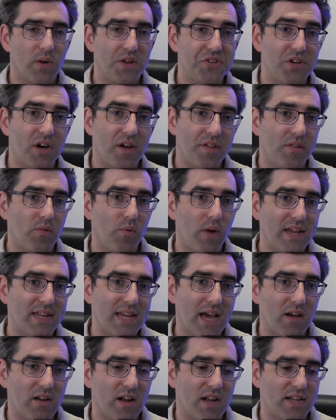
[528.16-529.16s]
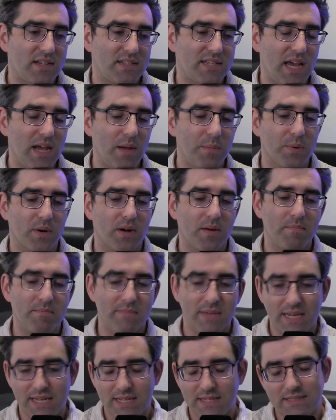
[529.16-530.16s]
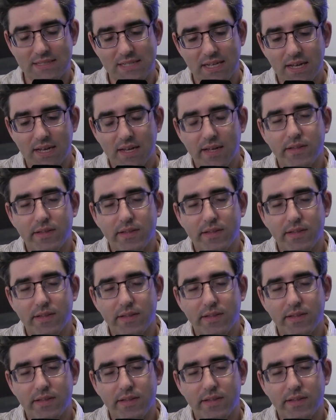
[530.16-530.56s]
when you're on the way down on a taper, it means